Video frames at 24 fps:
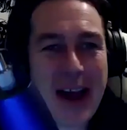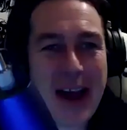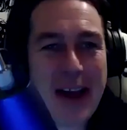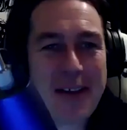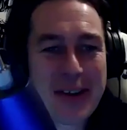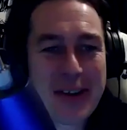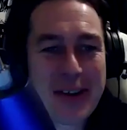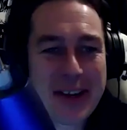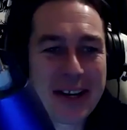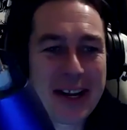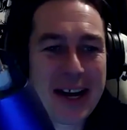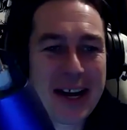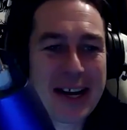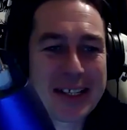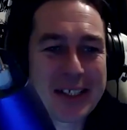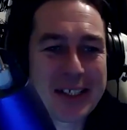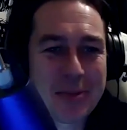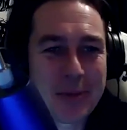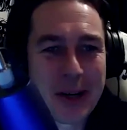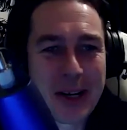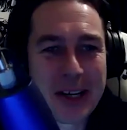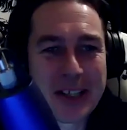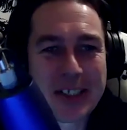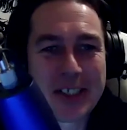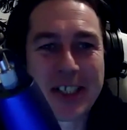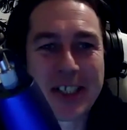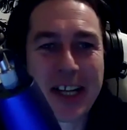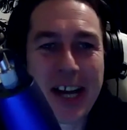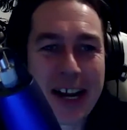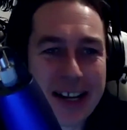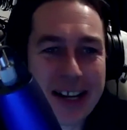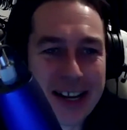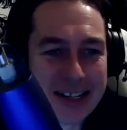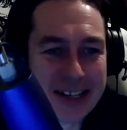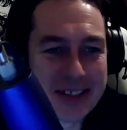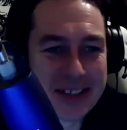have any last words,
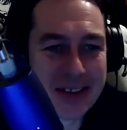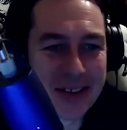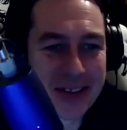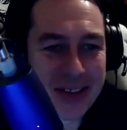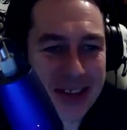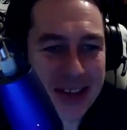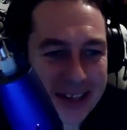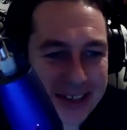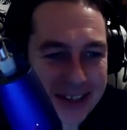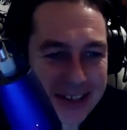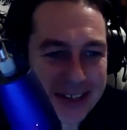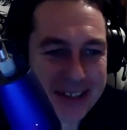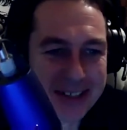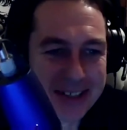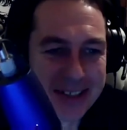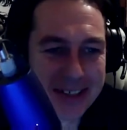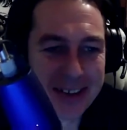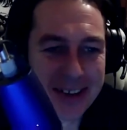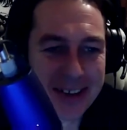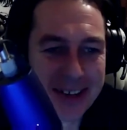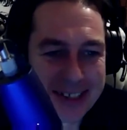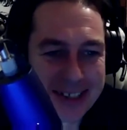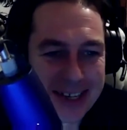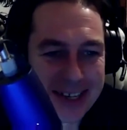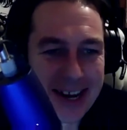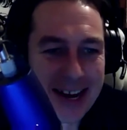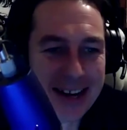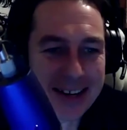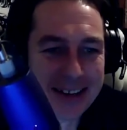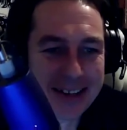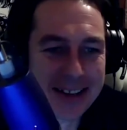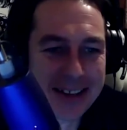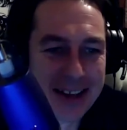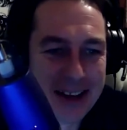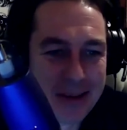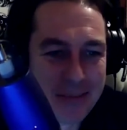shout outs or thank yous you'd like to add
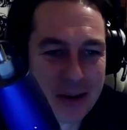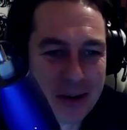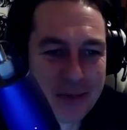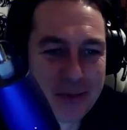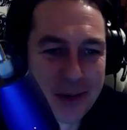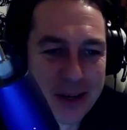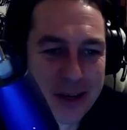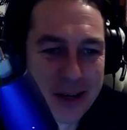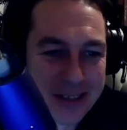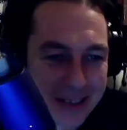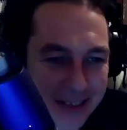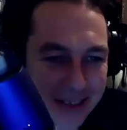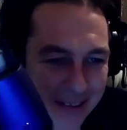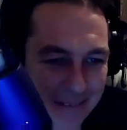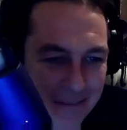in there, my friend?